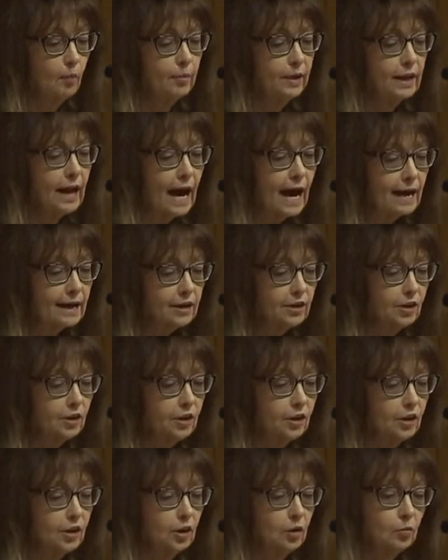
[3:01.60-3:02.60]
But
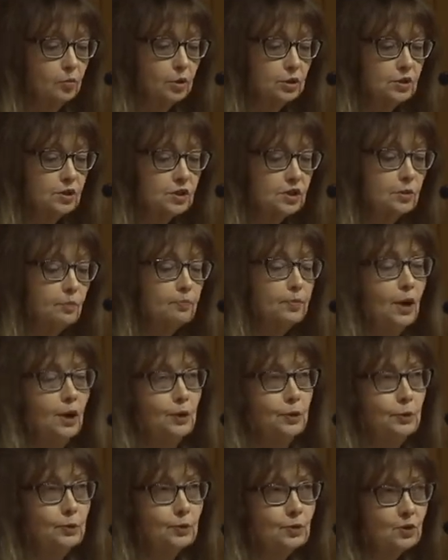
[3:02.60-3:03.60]
Hacker puts the
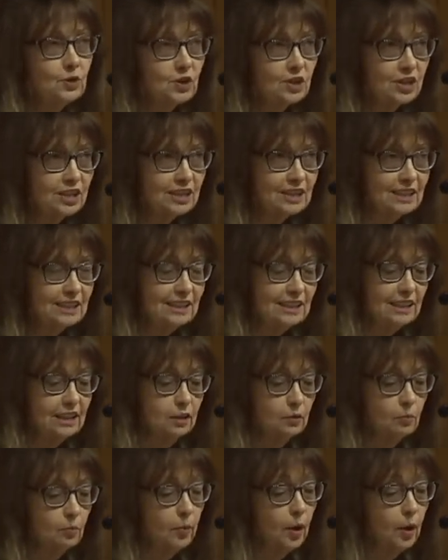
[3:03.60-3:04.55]
post in